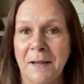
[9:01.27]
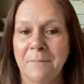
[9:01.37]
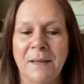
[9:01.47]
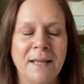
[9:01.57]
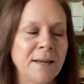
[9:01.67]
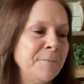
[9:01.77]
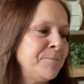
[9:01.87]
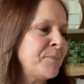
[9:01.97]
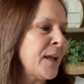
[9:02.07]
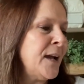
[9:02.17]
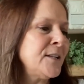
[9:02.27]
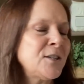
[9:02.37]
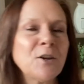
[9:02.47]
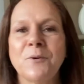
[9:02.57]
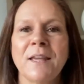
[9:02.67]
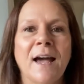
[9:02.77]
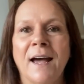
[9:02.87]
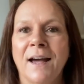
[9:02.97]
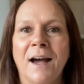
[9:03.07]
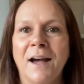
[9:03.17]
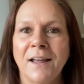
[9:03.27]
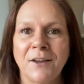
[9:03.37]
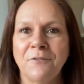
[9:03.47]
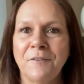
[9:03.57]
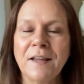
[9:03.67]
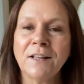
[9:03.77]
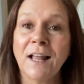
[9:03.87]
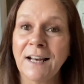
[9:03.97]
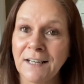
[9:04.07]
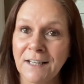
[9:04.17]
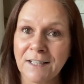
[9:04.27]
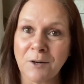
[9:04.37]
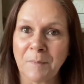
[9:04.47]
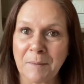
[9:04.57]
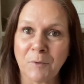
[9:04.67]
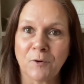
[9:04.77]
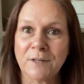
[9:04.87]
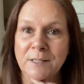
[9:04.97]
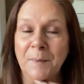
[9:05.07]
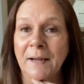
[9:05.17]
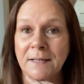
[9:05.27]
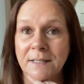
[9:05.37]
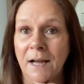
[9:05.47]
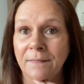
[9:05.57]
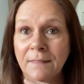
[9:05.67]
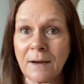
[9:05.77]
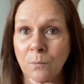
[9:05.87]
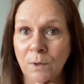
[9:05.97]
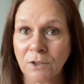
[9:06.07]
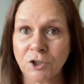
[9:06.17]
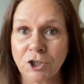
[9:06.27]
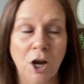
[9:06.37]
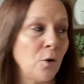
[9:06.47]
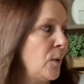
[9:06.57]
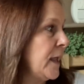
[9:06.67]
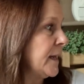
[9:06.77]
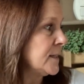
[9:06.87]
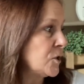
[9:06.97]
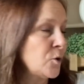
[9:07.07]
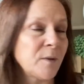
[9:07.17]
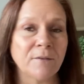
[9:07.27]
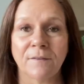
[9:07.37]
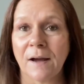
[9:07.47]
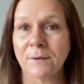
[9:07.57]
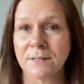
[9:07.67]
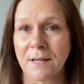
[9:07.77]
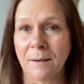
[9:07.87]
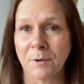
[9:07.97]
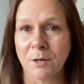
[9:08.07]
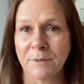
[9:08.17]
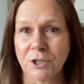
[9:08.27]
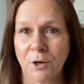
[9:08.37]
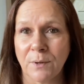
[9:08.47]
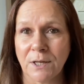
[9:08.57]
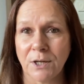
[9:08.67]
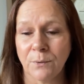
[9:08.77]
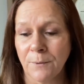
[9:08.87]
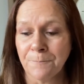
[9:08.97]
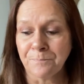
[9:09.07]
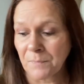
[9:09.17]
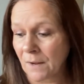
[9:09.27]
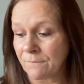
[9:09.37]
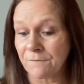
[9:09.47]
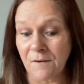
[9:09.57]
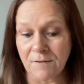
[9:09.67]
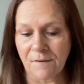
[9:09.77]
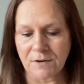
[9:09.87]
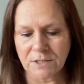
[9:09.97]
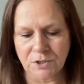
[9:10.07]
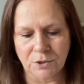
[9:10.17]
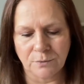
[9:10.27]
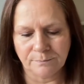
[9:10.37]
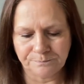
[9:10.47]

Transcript: me. And so yeah, I feel a little bit more inspired, and that will show in some of the flowers that I'm going to be showing you very, very soon